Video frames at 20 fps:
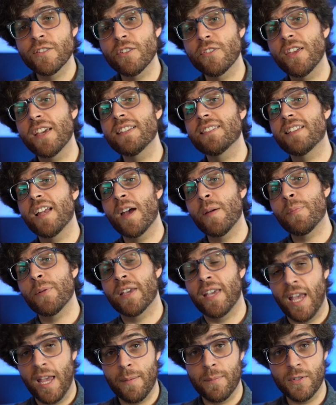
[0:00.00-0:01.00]
so thanks to
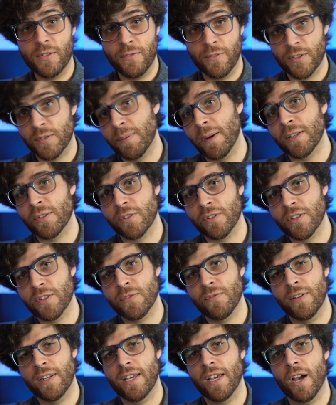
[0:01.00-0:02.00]
Epic Games for sponsoring
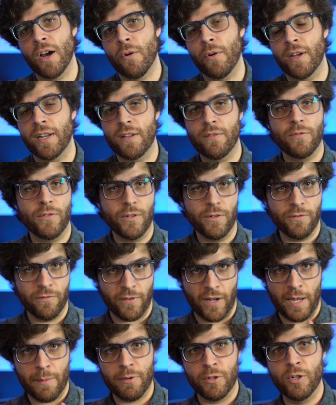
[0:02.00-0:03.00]
this video, and if you're
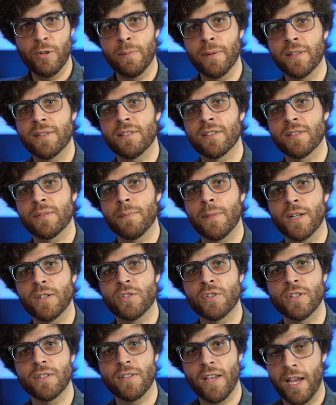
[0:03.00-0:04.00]
vibing Ooblets as
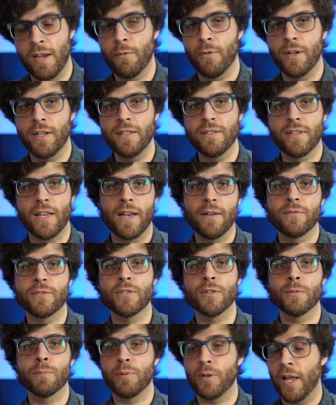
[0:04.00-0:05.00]
much as I was
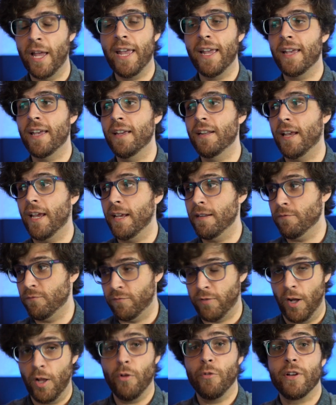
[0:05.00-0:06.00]
after playing it
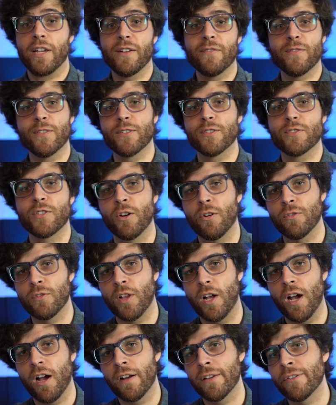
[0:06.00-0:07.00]
and following it for so
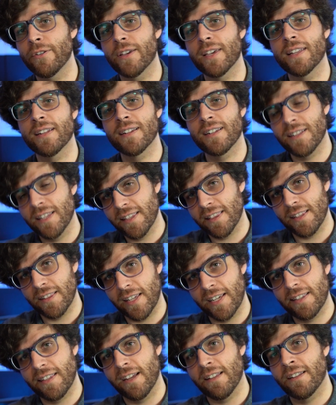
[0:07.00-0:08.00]
long, you can click the
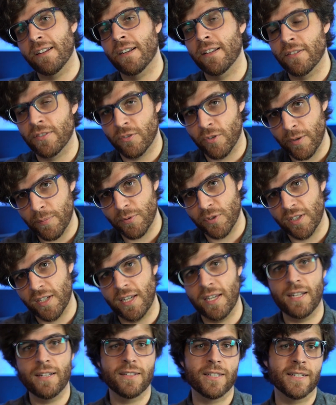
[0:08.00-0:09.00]
link down in the
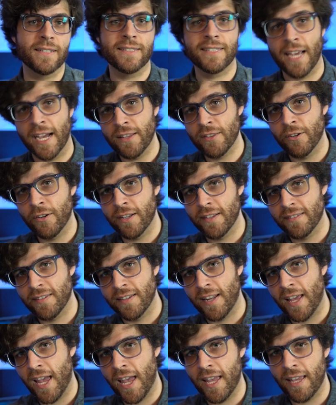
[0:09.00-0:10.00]
description to download it
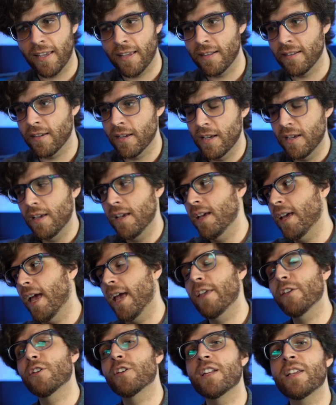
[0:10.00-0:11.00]
today, and,
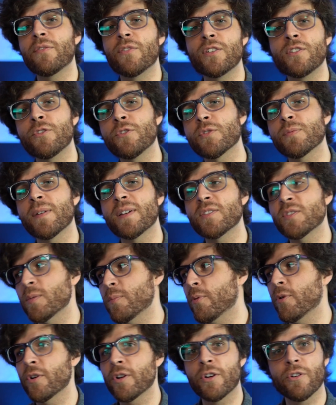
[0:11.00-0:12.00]
and you can even use my
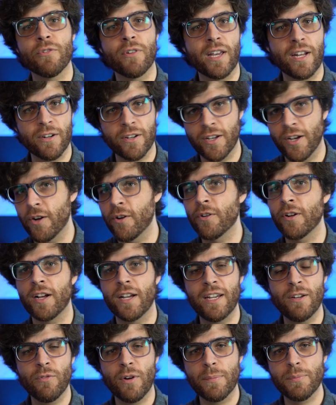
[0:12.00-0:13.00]
supporter creator code,
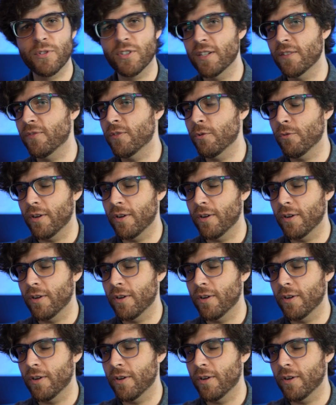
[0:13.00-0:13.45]
Eruption, if